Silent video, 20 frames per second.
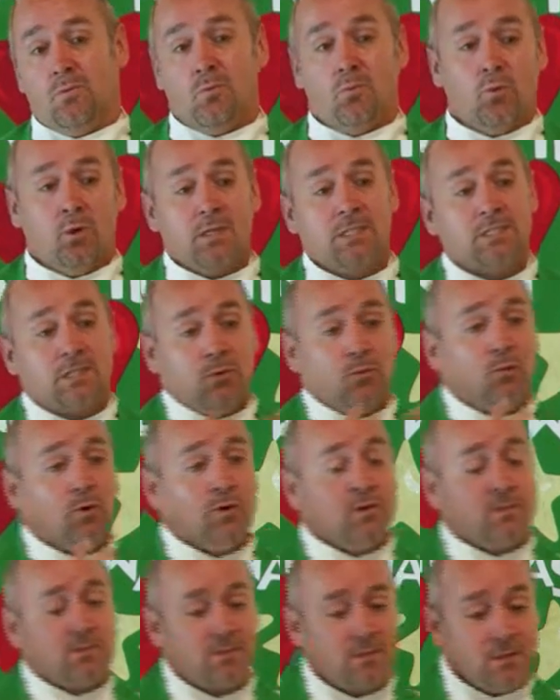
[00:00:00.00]
What is it
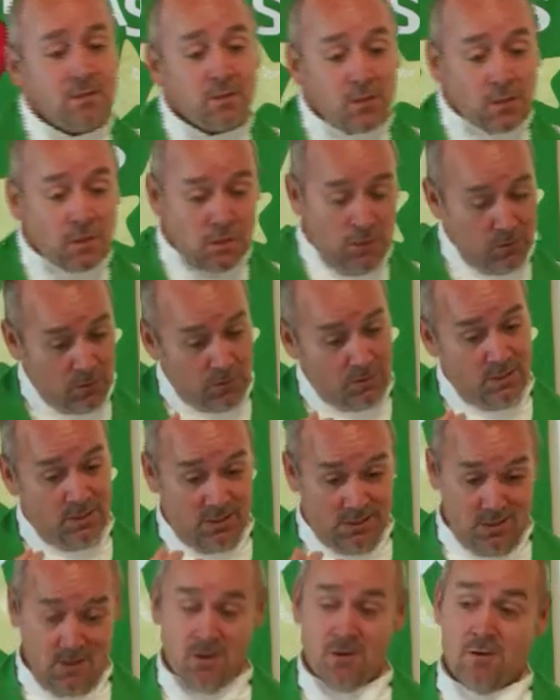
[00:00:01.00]
worth to you to
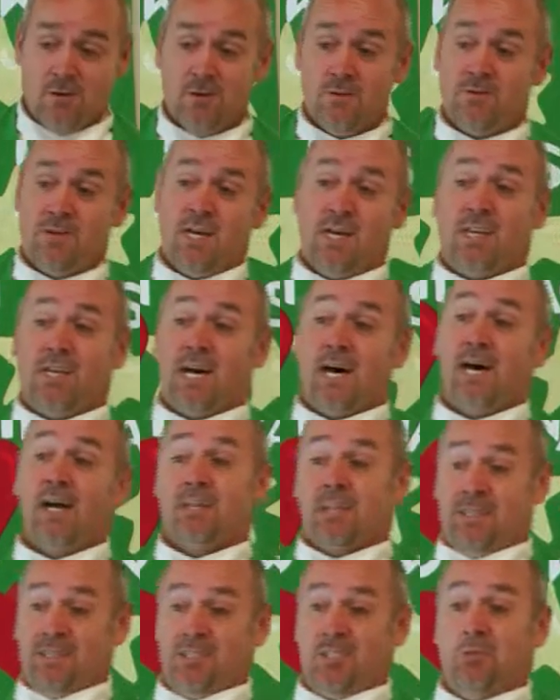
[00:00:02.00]
know that
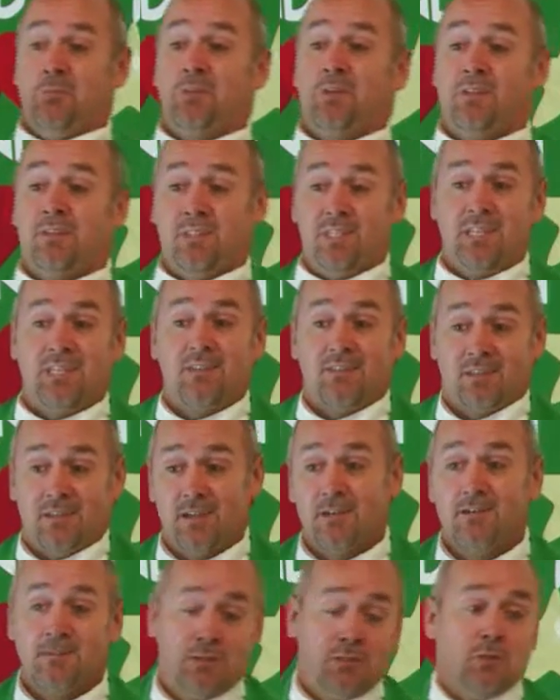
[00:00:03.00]
God has simply
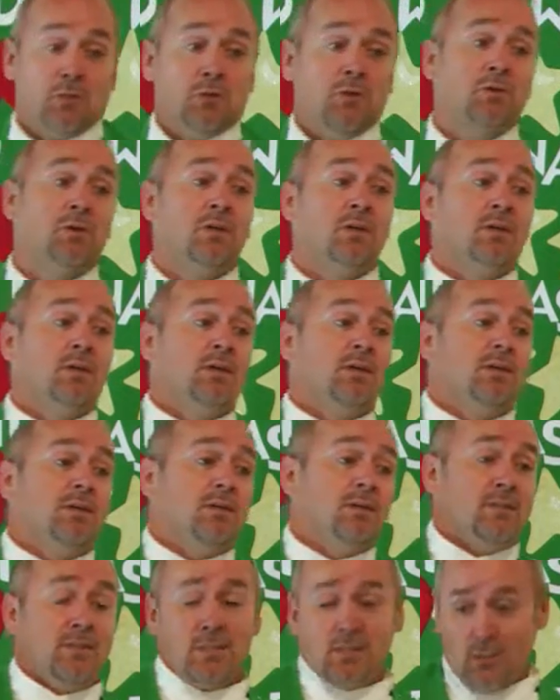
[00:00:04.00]
declared you
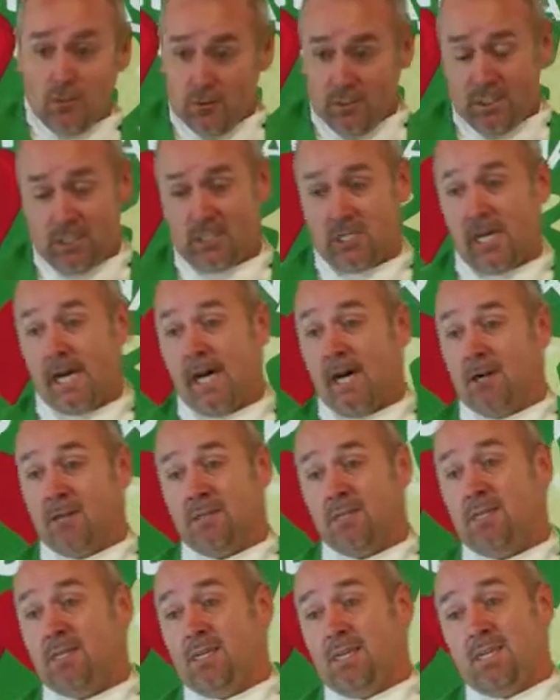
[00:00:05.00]
his holy
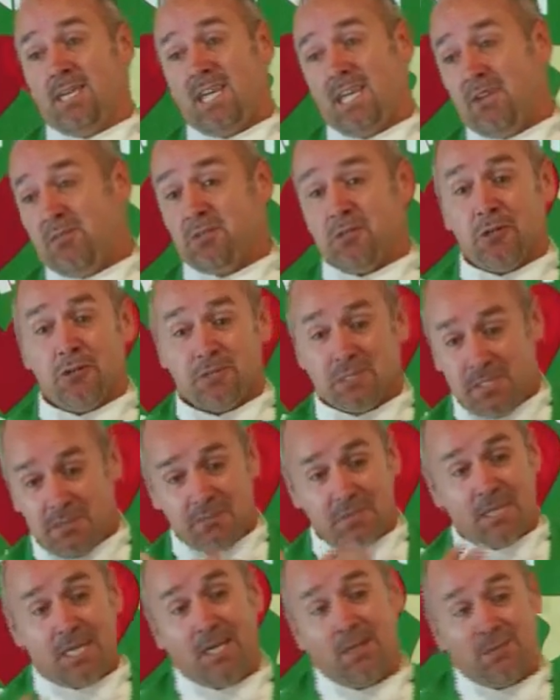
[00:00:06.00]
child, even though
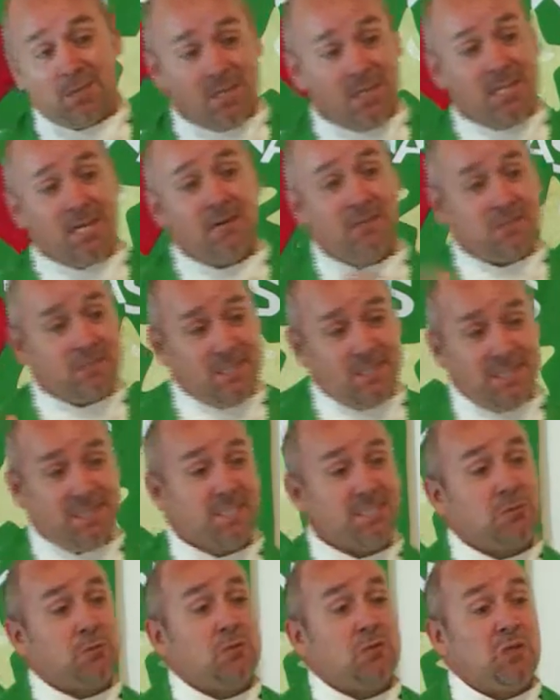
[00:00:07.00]
sometimes on the outside it
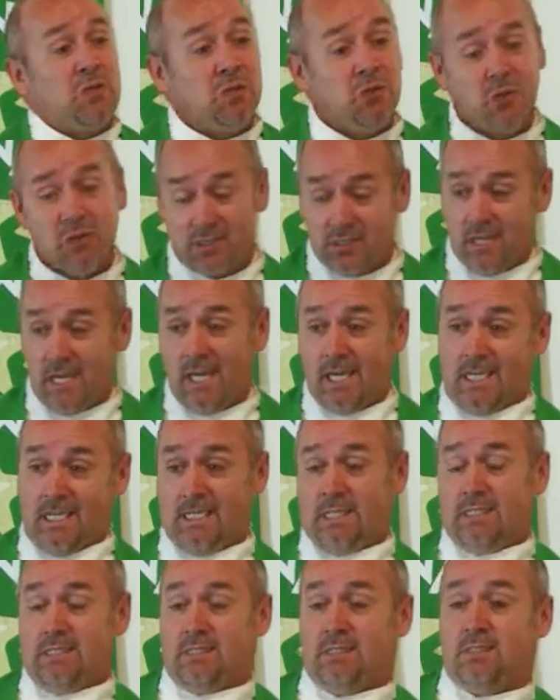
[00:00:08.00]
doesn't really look like
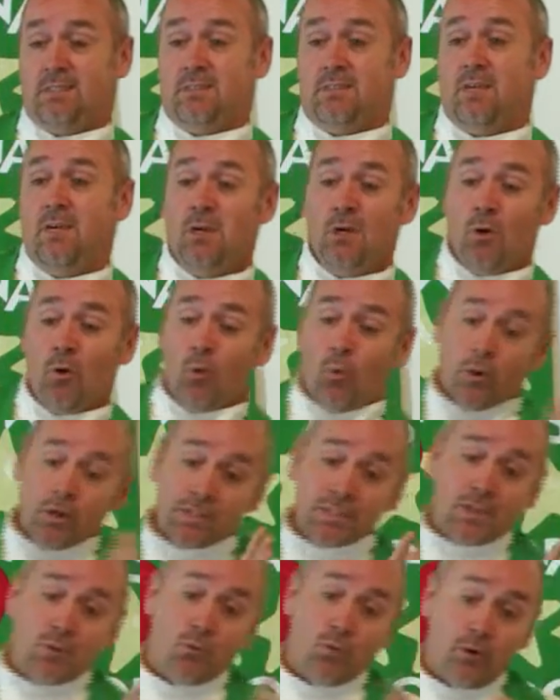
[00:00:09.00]
it? What
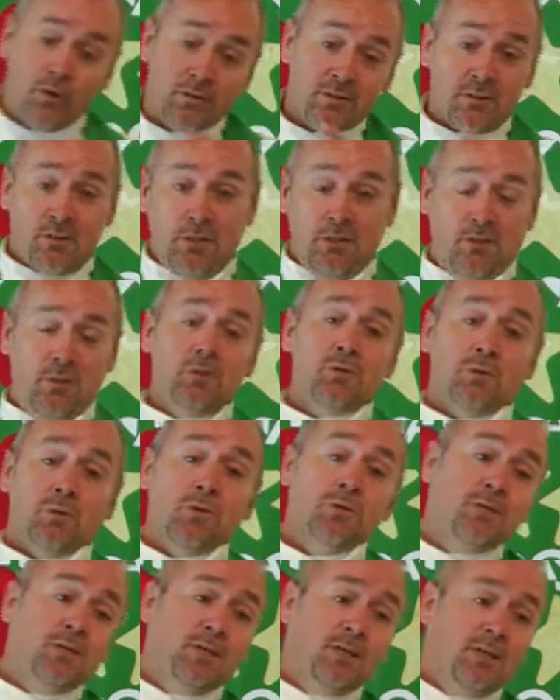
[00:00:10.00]
is it worth to
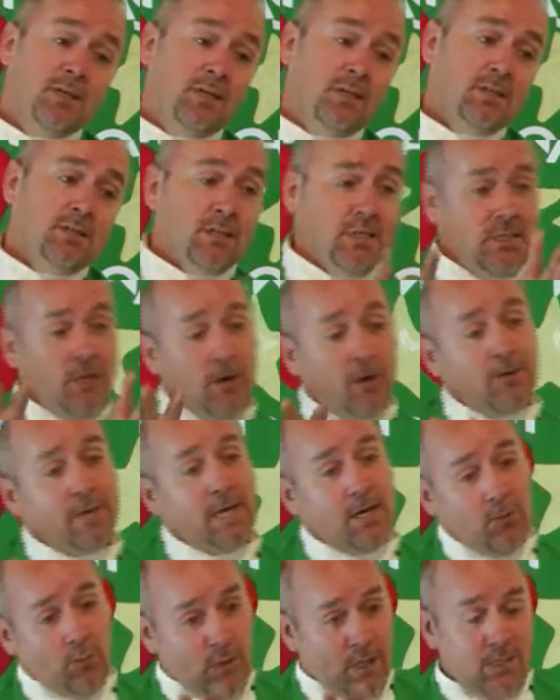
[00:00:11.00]
you to know
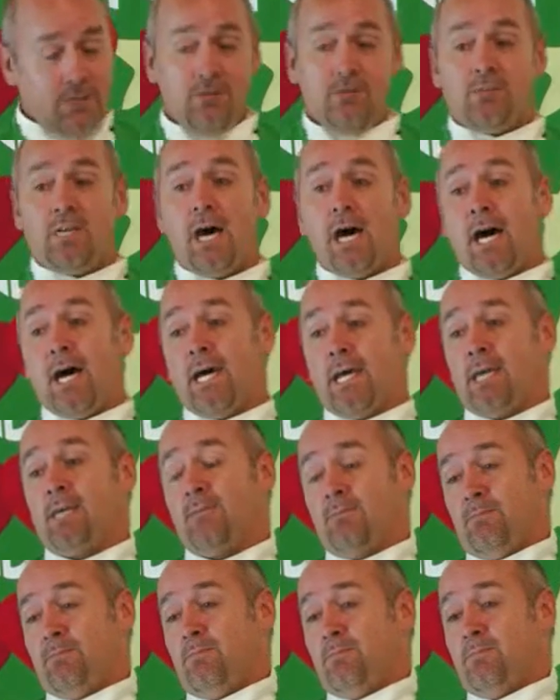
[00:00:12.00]
that when you
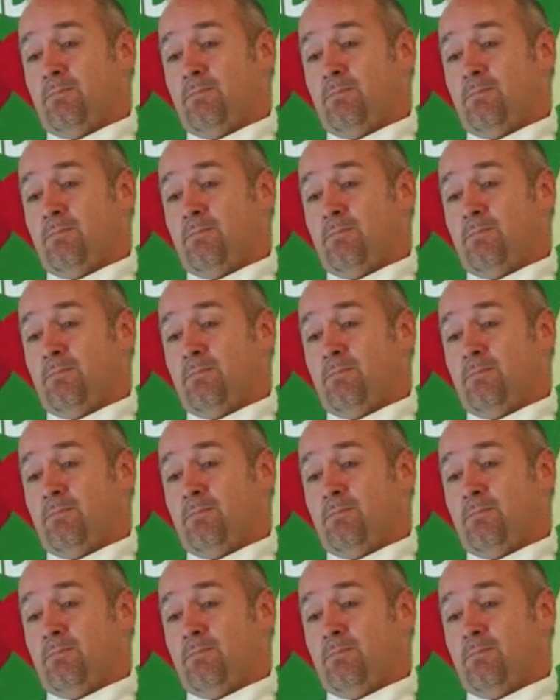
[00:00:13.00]
die,